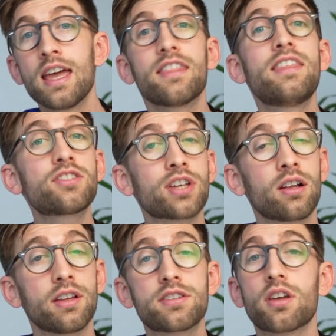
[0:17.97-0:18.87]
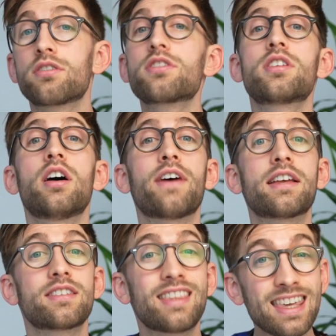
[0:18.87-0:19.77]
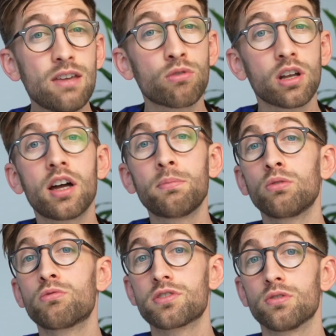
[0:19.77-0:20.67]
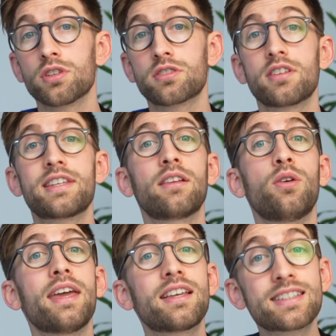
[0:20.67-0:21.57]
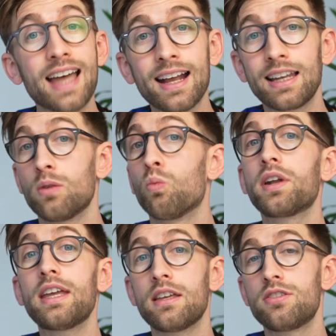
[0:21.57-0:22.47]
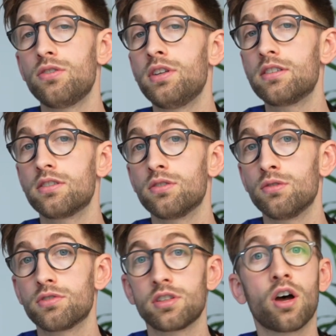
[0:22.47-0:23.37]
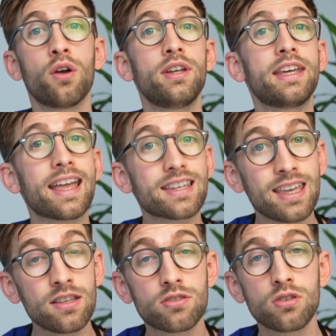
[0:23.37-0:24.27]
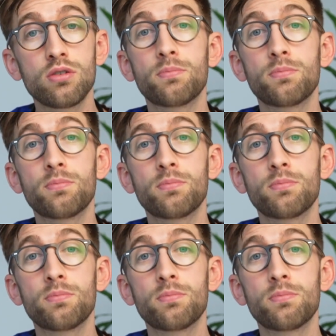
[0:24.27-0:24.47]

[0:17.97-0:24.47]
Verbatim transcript: This channel is going to serve as the reliable resource to tell you exactly what it is you need to do to not only get into,